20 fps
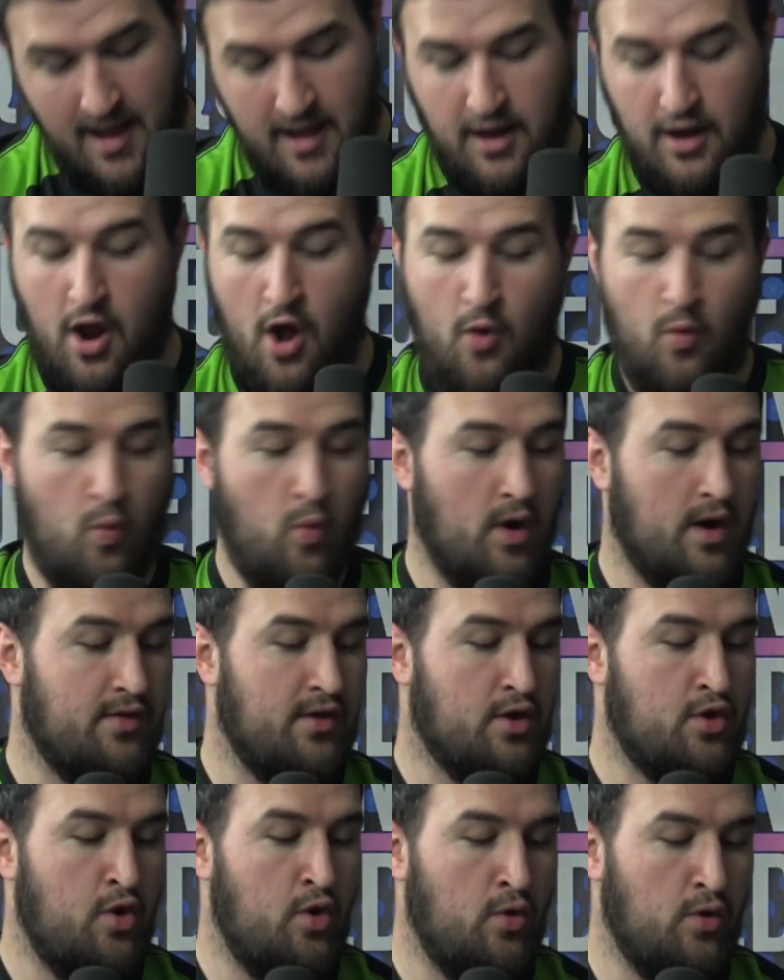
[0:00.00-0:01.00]
You know, one of
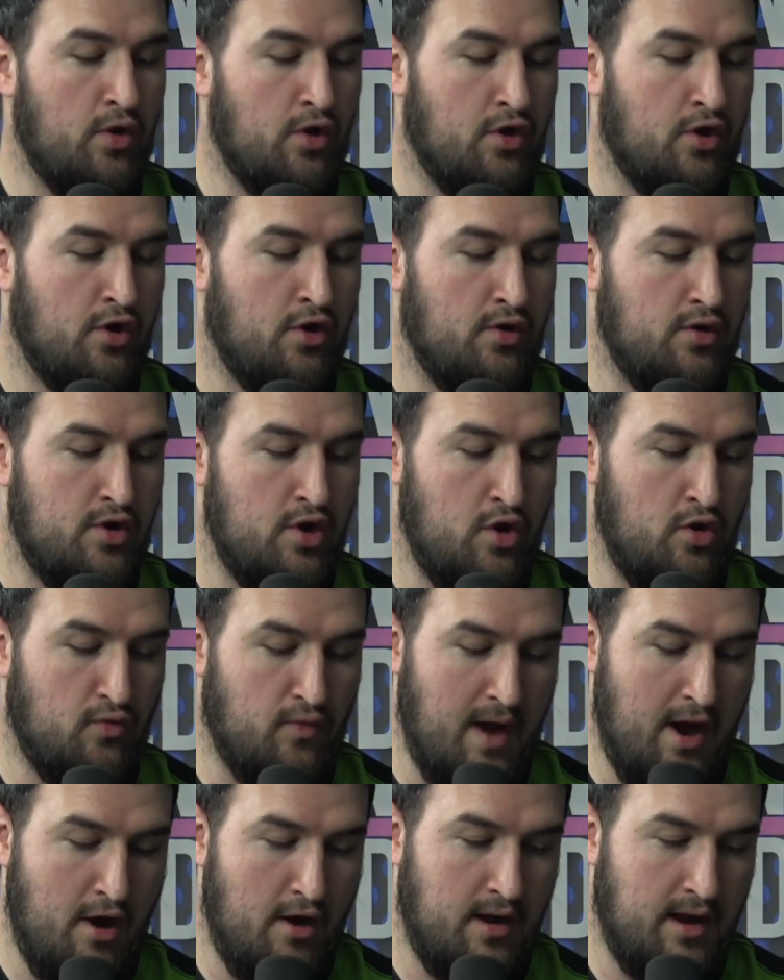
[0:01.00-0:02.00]
the cooler new
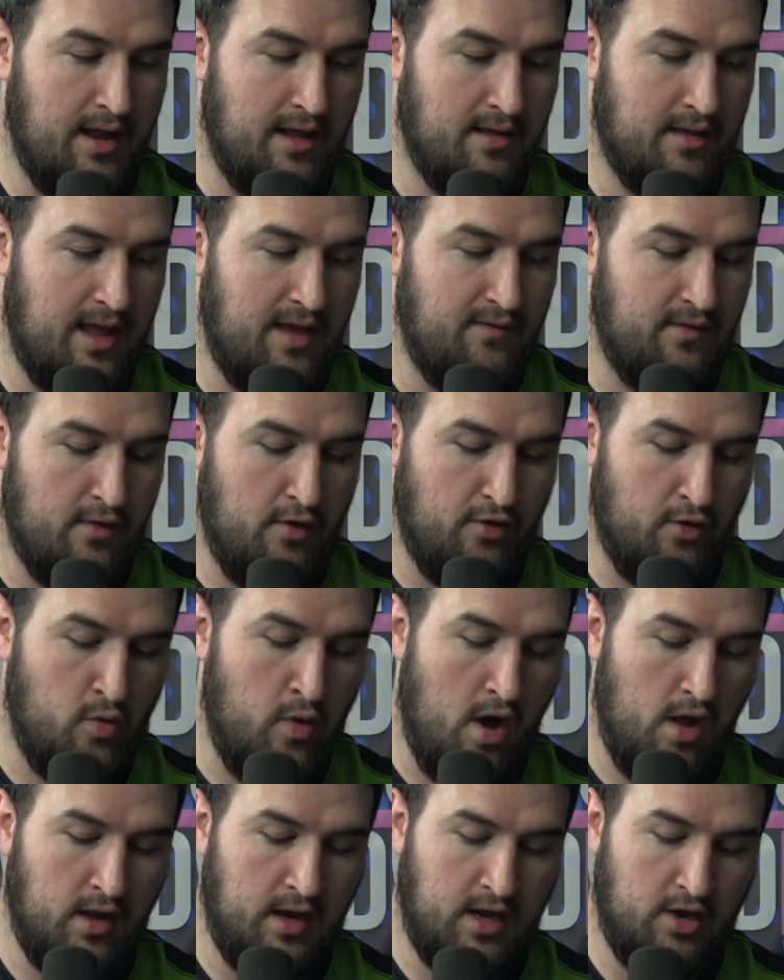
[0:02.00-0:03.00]
rarities, even though the
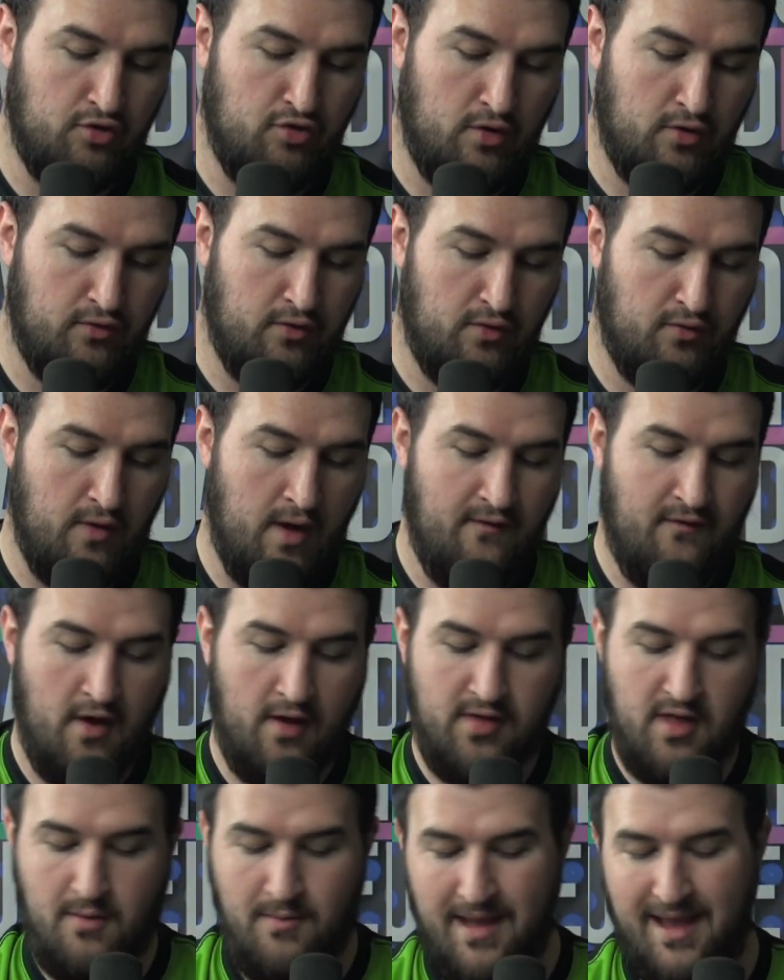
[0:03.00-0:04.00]
quality control is real rough
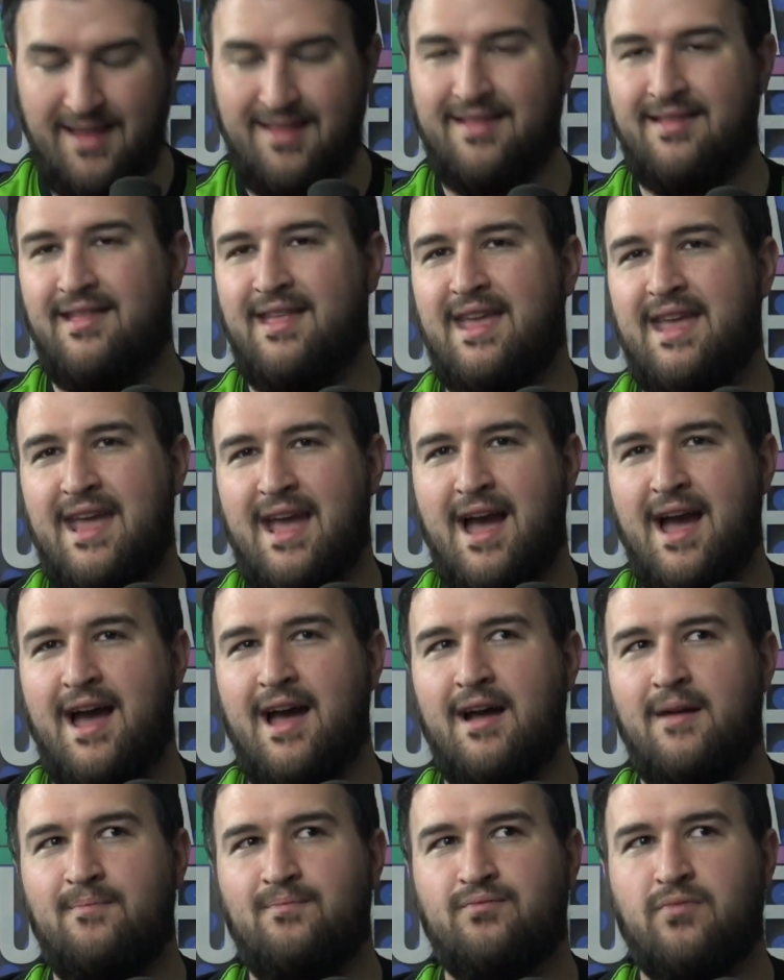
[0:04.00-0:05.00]
on them, is the
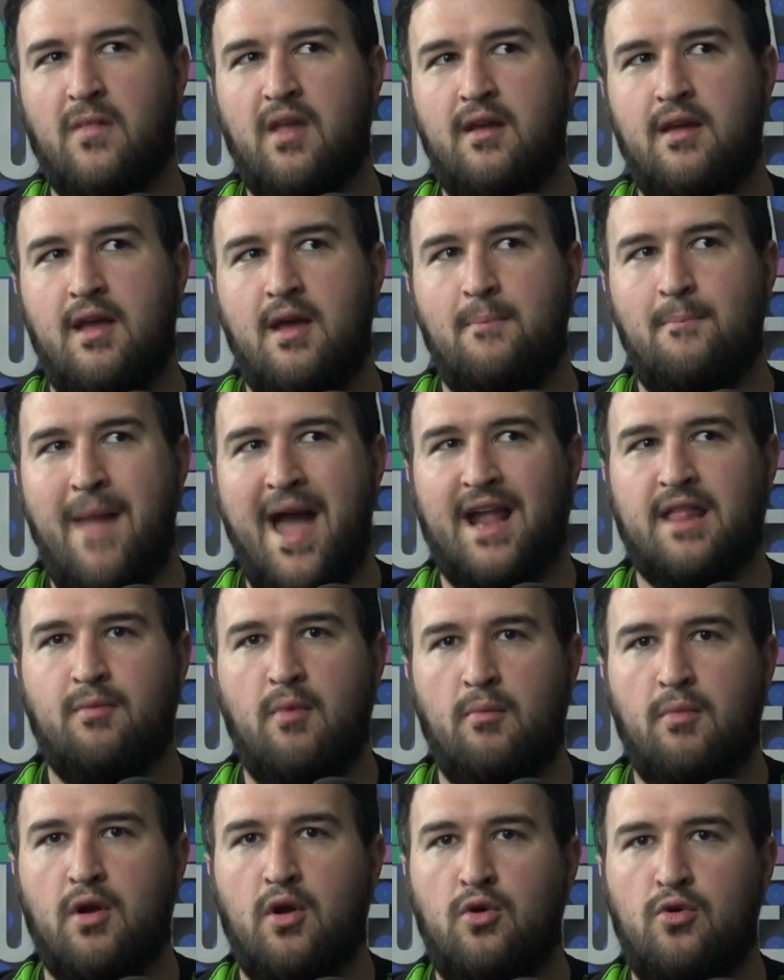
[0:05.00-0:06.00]

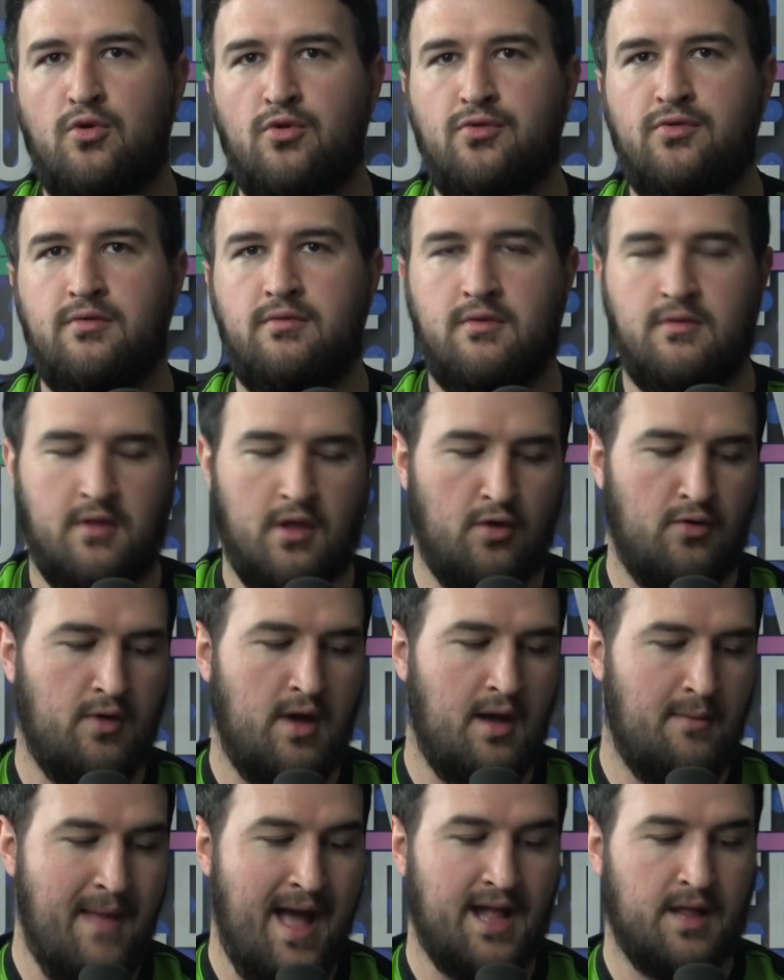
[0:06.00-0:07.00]
maximum gold.
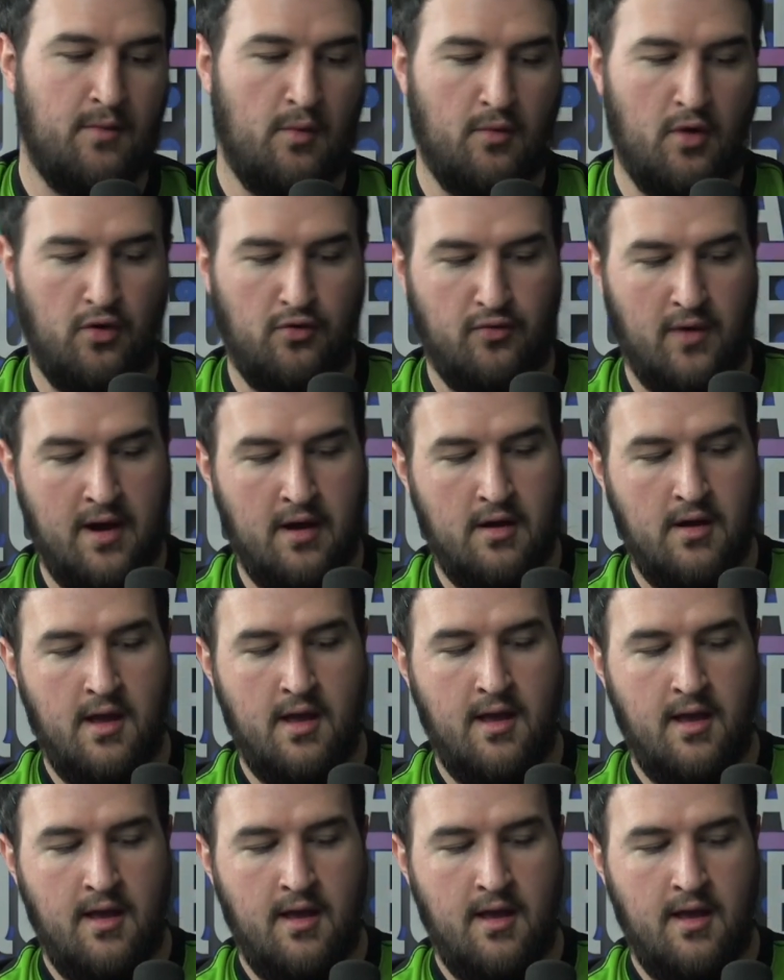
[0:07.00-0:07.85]
So maximum gold rare.